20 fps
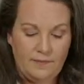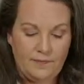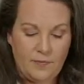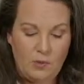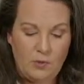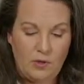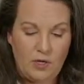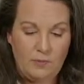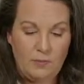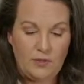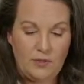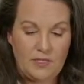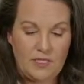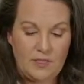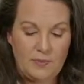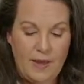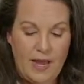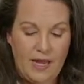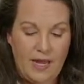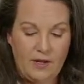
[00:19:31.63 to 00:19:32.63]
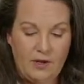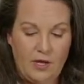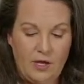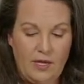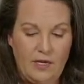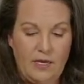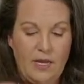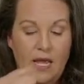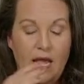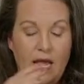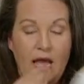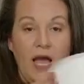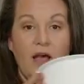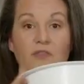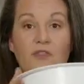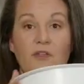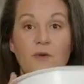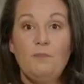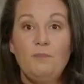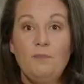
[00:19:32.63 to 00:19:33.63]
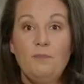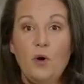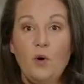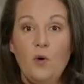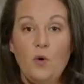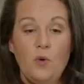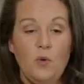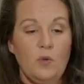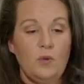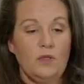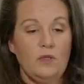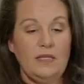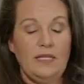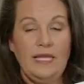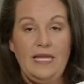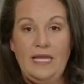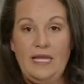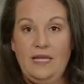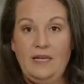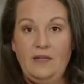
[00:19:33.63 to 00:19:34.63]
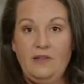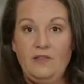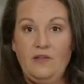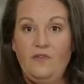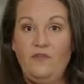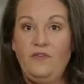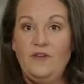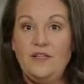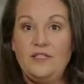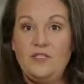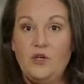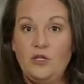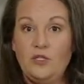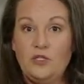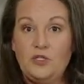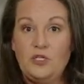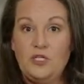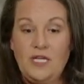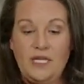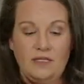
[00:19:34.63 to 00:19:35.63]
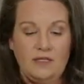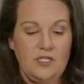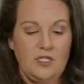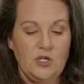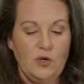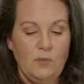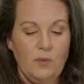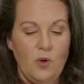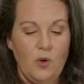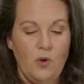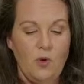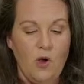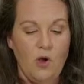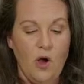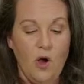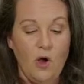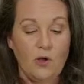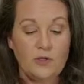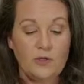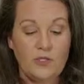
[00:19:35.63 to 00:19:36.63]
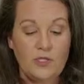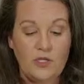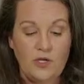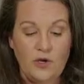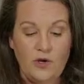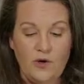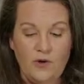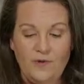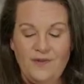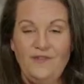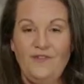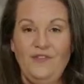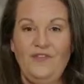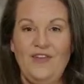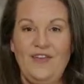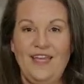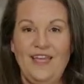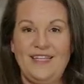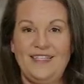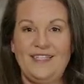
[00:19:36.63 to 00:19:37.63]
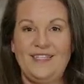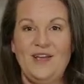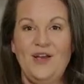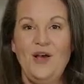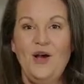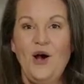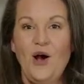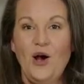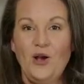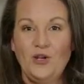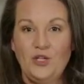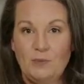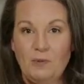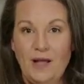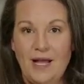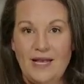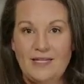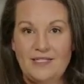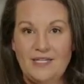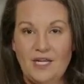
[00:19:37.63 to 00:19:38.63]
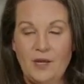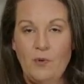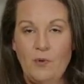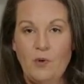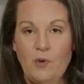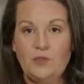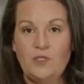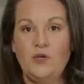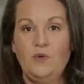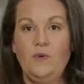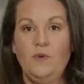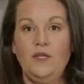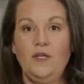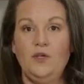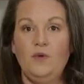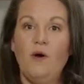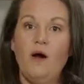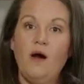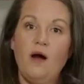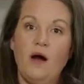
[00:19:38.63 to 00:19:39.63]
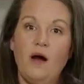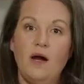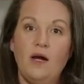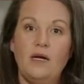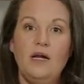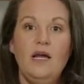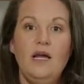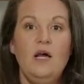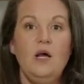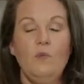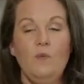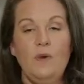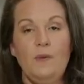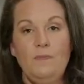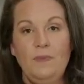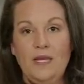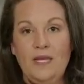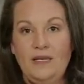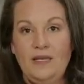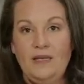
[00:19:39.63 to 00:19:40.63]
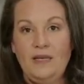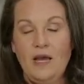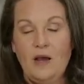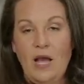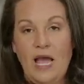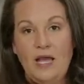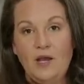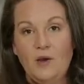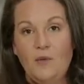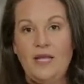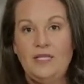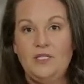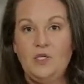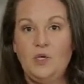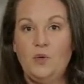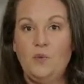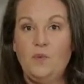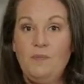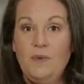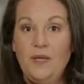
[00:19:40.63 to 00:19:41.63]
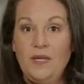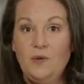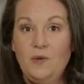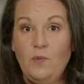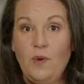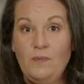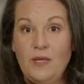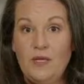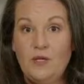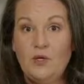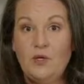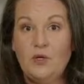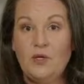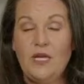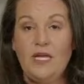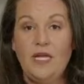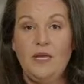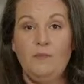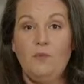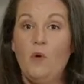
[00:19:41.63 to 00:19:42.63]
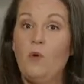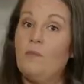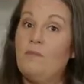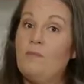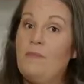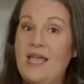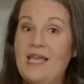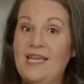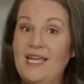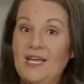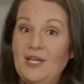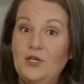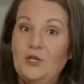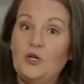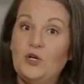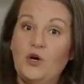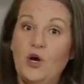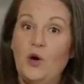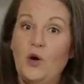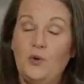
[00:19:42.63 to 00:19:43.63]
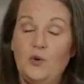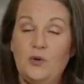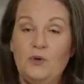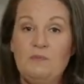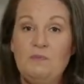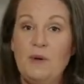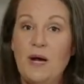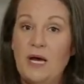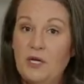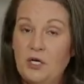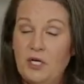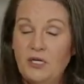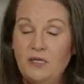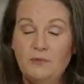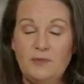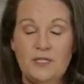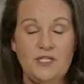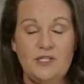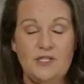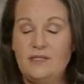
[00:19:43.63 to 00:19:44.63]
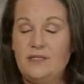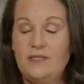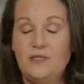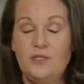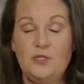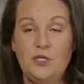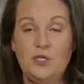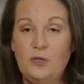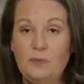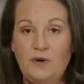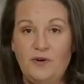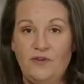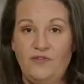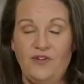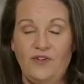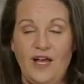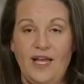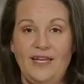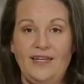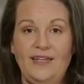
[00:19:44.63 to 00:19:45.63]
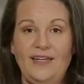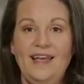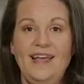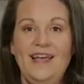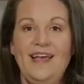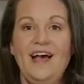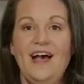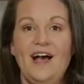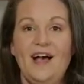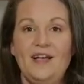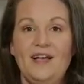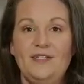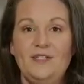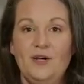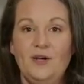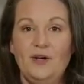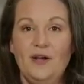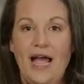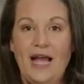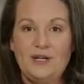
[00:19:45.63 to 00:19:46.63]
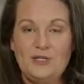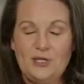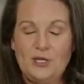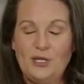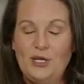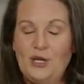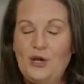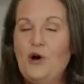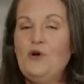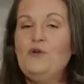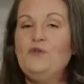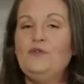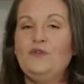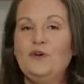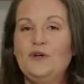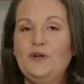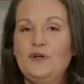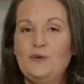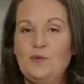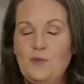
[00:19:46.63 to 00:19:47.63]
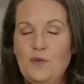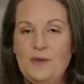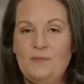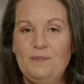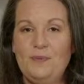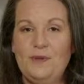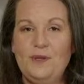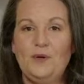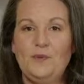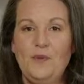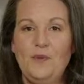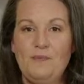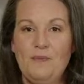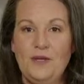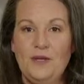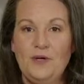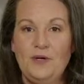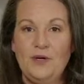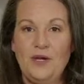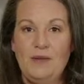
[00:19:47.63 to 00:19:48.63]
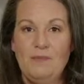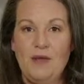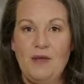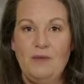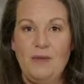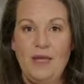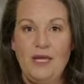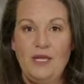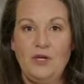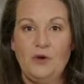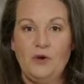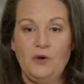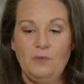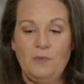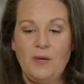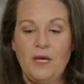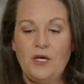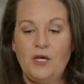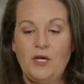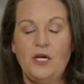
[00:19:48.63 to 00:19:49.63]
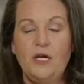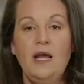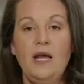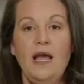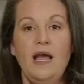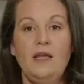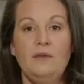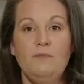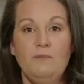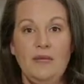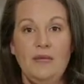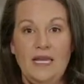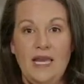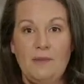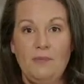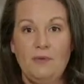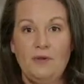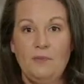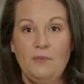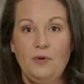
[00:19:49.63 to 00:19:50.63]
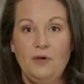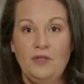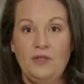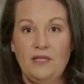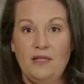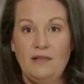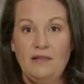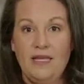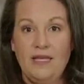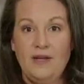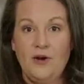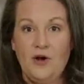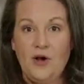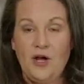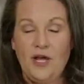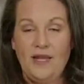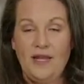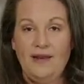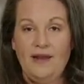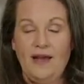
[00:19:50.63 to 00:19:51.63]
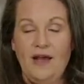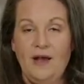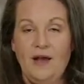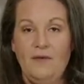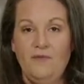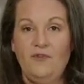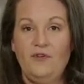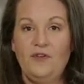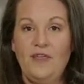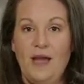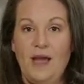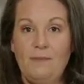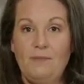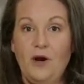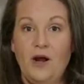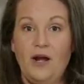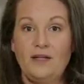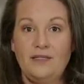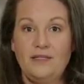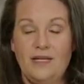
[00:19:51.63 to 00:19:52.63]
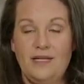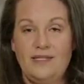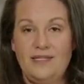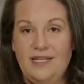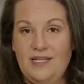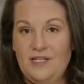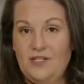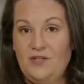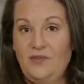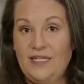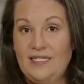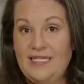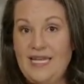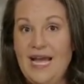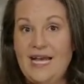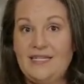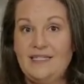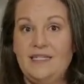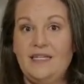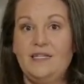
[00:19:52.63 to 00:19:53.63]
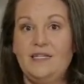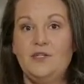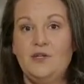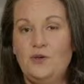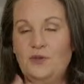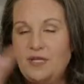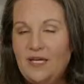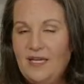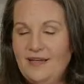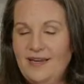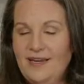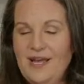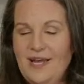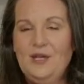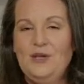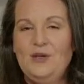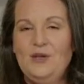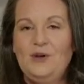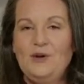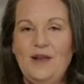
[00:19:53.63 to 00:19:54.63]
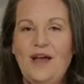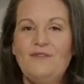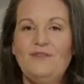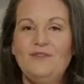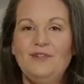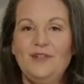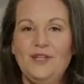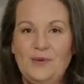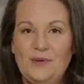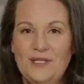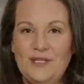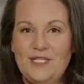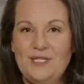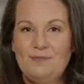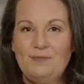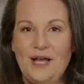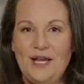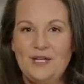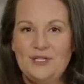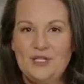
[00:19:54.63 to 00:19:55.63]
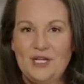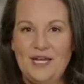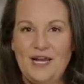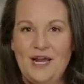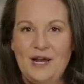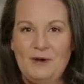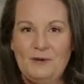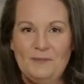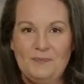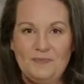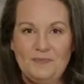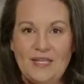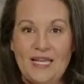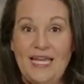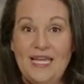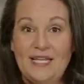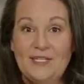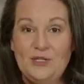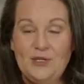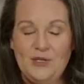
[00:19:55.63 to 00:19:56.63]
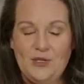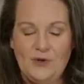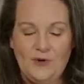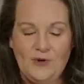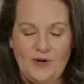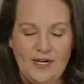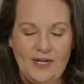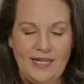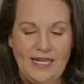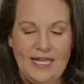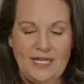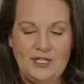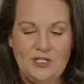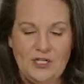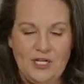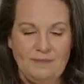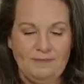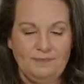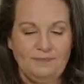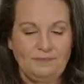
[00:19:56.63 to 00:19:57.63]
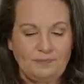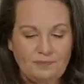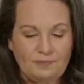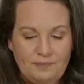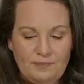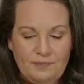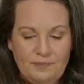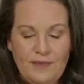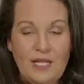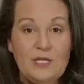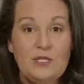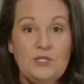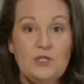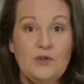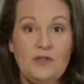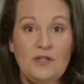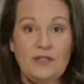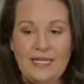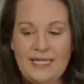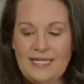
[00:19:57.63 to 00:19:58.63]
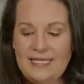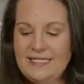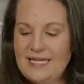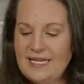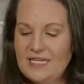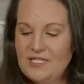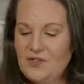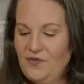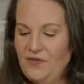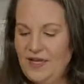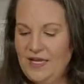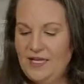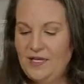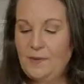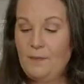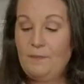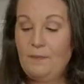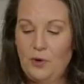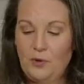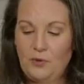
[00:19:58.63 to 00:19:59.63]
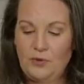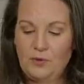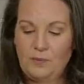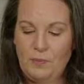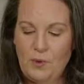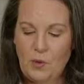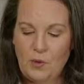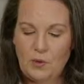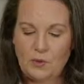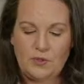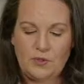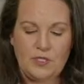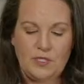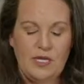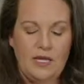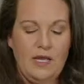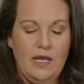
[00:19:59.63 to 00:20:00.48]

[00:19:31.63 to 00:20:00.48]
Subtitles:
We're going to put this back on. The bowl lid that fits on your stainless steel bowl also fits on your plastic bowl. So when you are whipping egg whites or whipping cream or making your own butter, which is super fun to actually over whip your whipping cream and make your own butter, being able to put the lid on for that process is fantastic so that you don't have liquid splashing out into your kitchen. So the lid does fit both bowls.